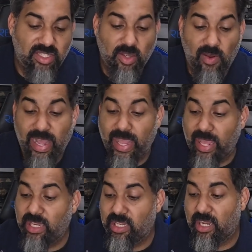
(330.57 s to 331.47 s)
So I
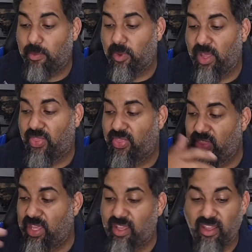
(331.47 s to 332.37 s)
ended up with
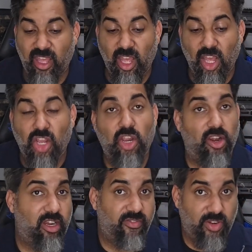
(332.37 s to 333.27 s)
the
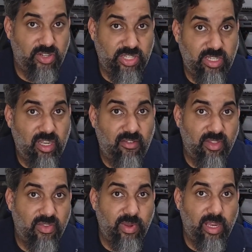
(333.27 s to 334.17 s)
current version of
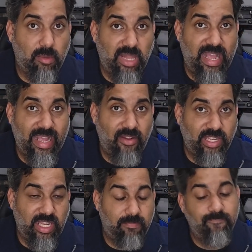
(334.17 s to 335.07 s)
the 300 Blackout
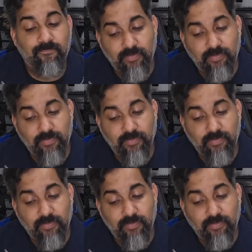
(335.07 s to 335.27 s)
kit.